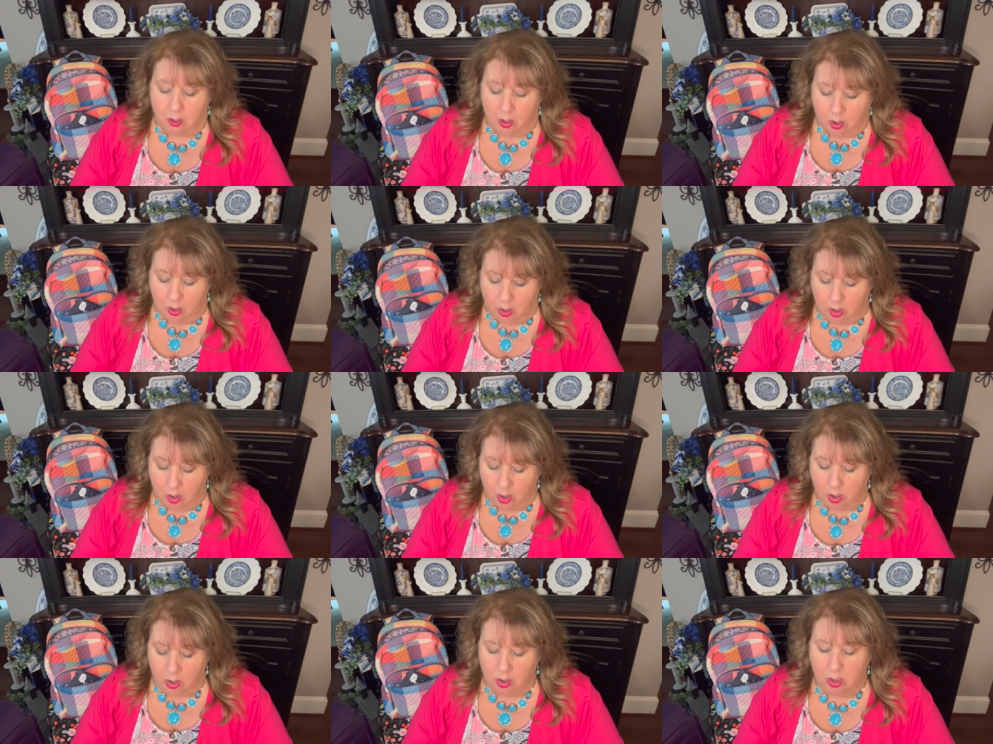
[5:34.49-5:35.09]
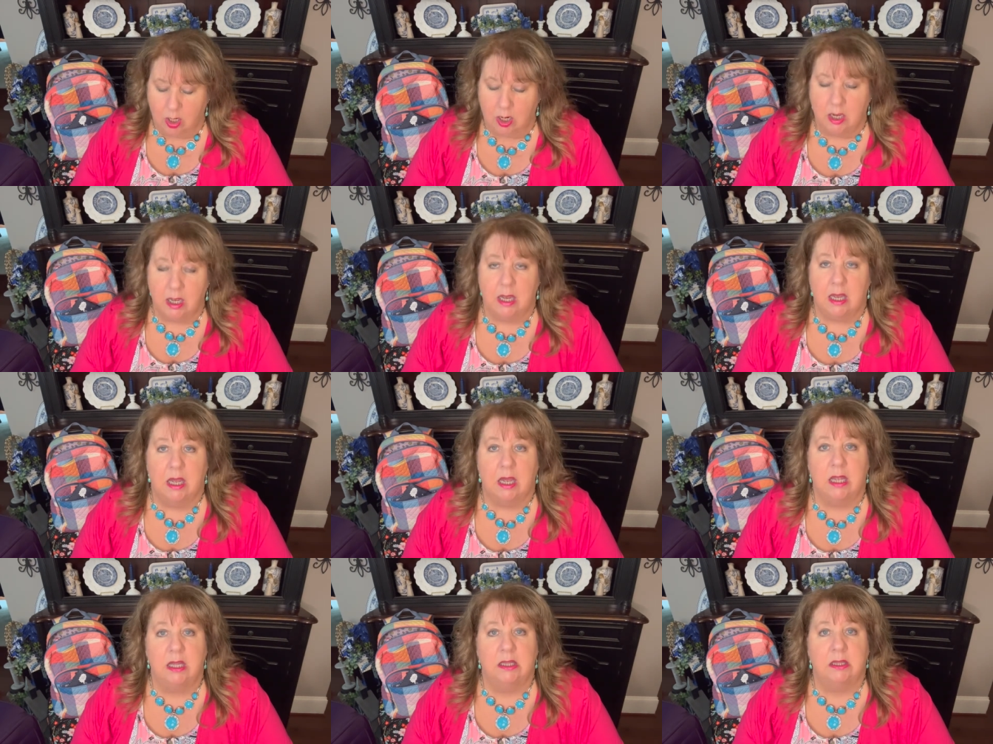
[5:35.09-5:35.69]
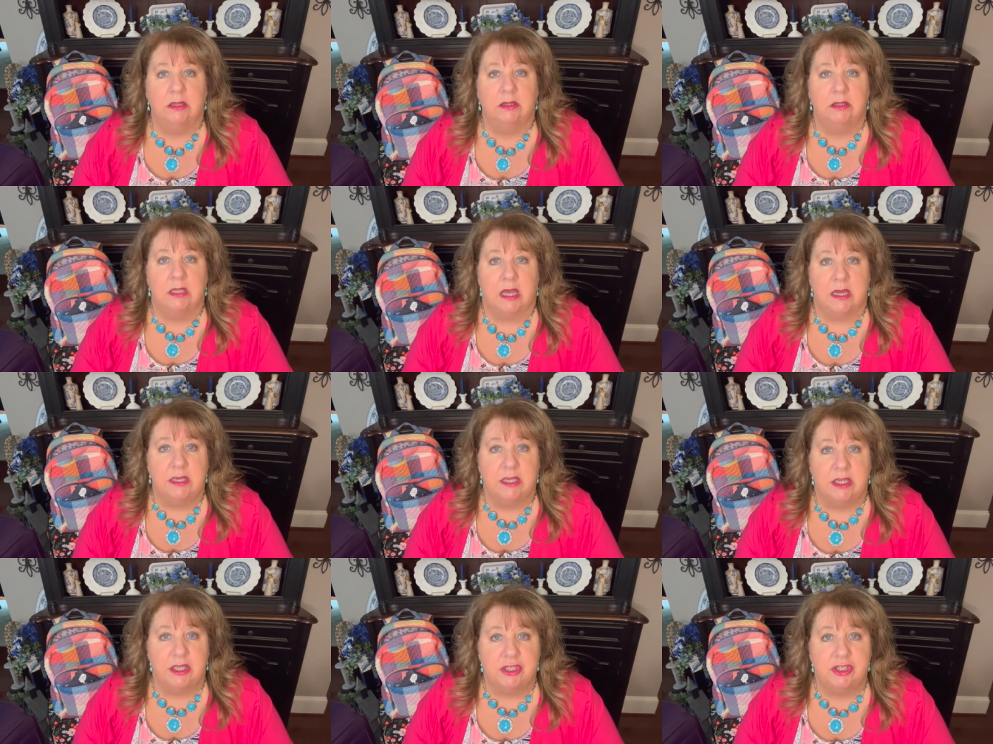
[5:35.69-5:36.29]
are uh,
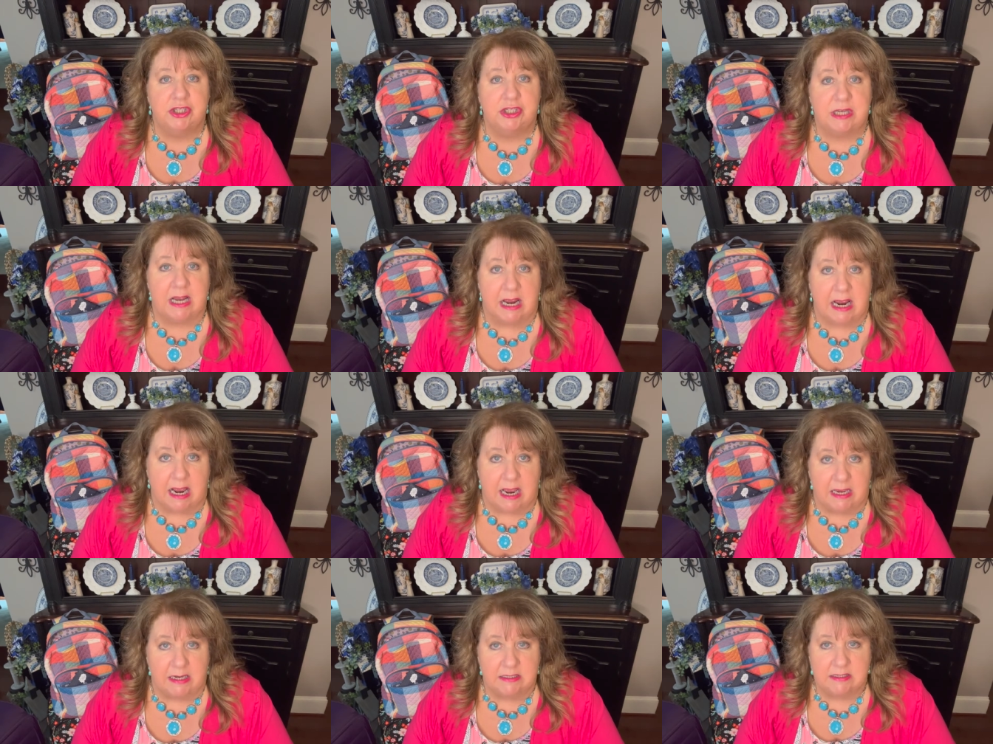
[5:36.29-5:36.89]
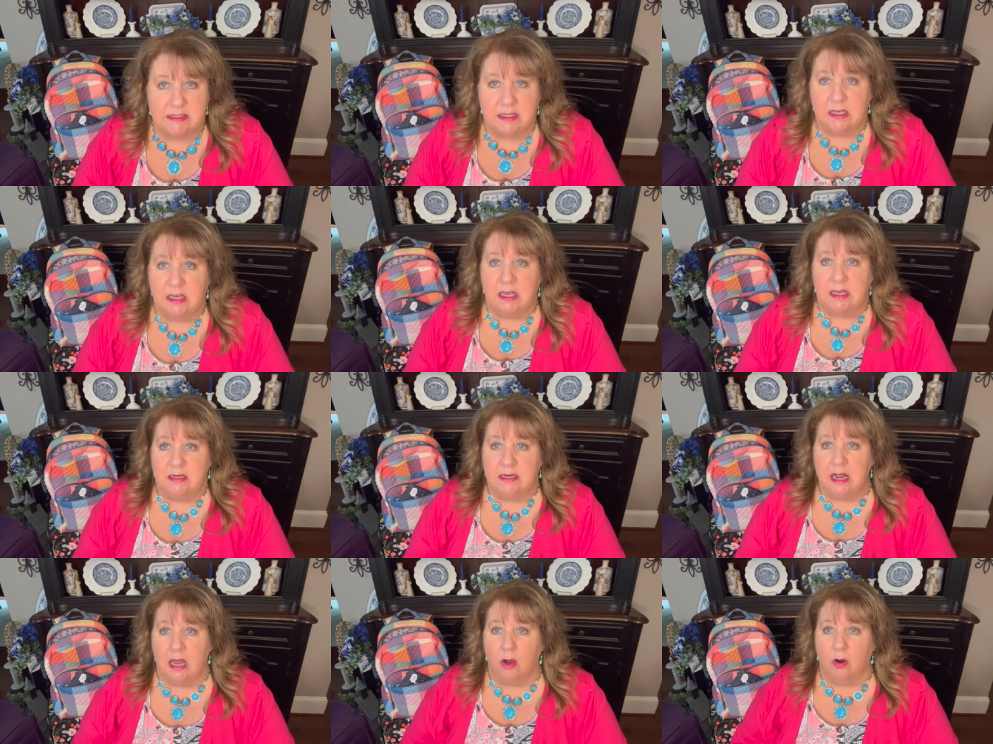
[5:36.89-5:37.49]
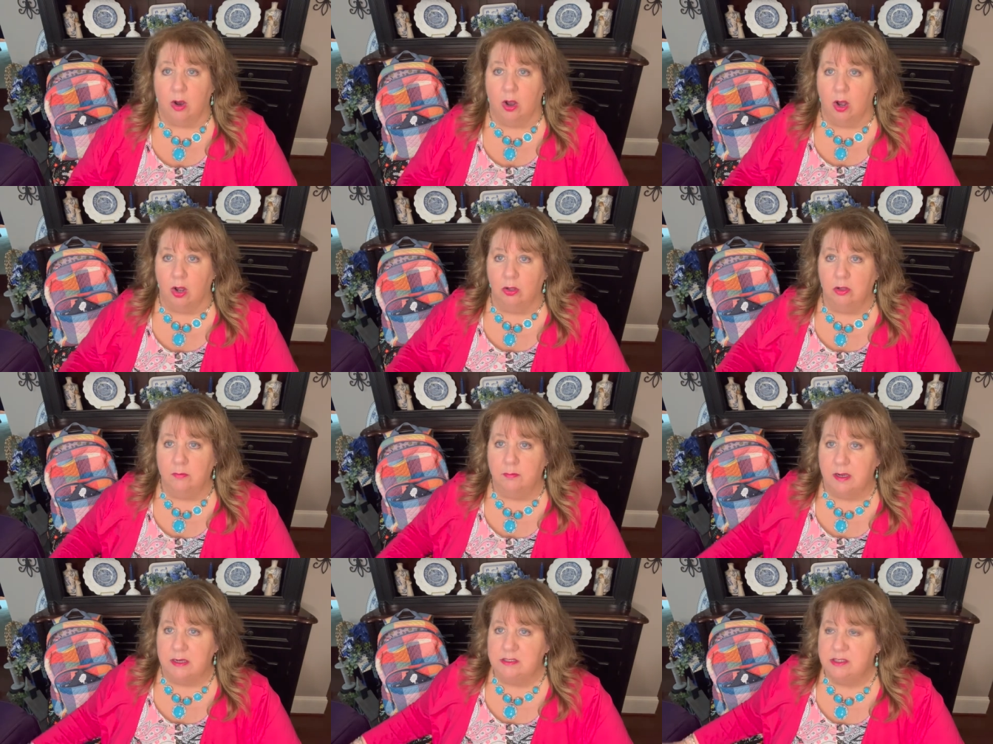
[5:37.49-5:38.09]
luggage tags. Now, all
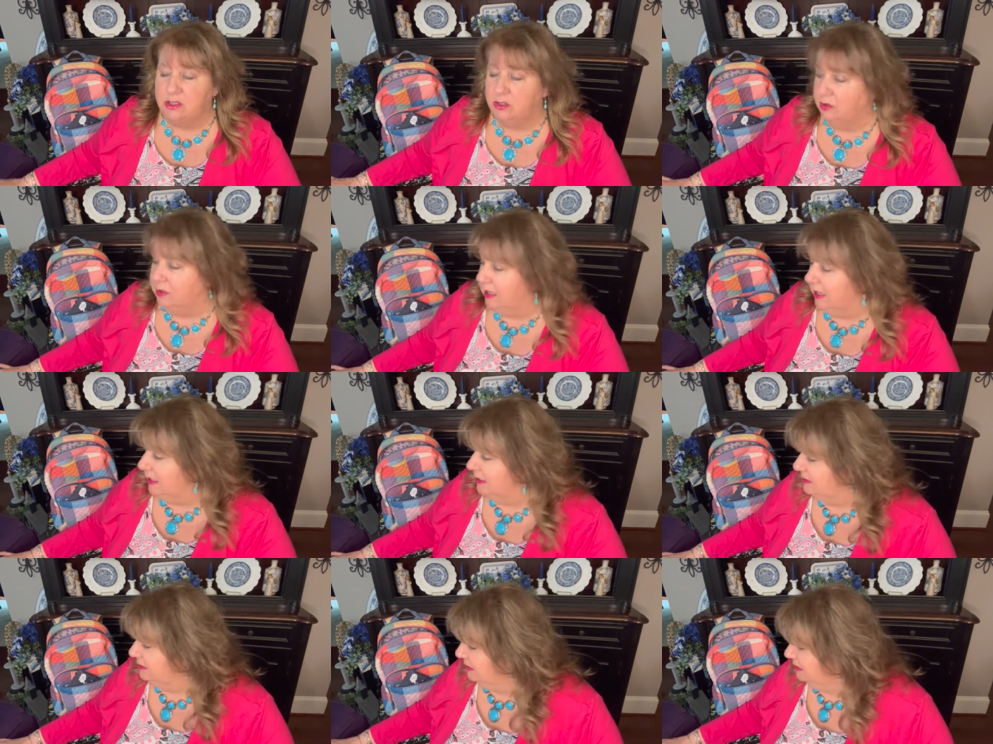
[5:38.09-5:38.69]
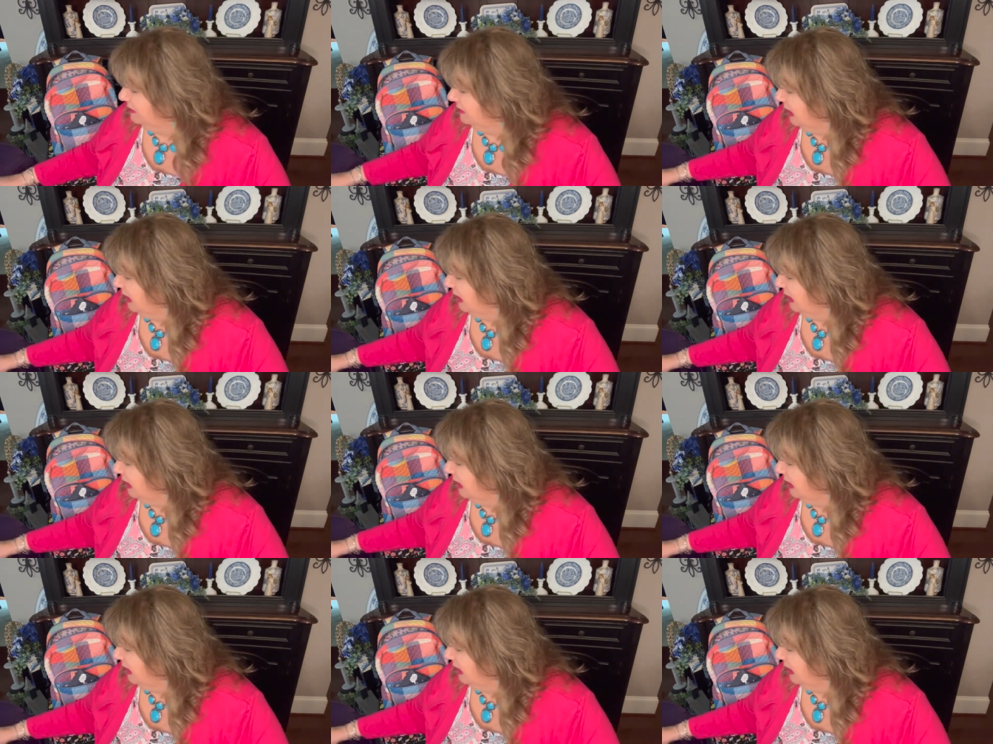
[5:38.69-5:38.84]
of my suitcases